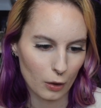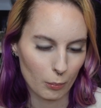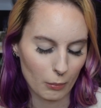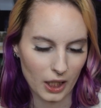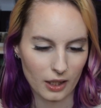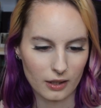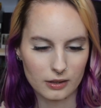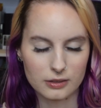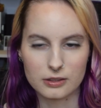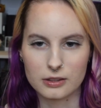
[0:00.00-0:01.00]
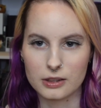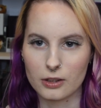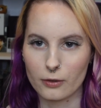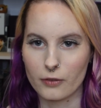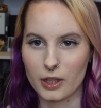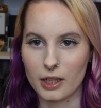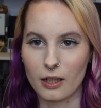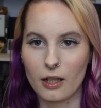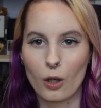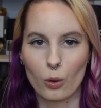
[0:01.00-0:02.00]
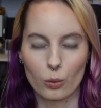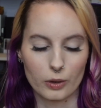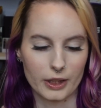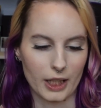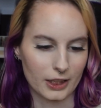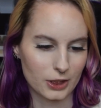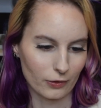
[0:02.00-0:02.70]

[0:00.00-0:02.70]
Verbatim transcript: make the graffiti really hard to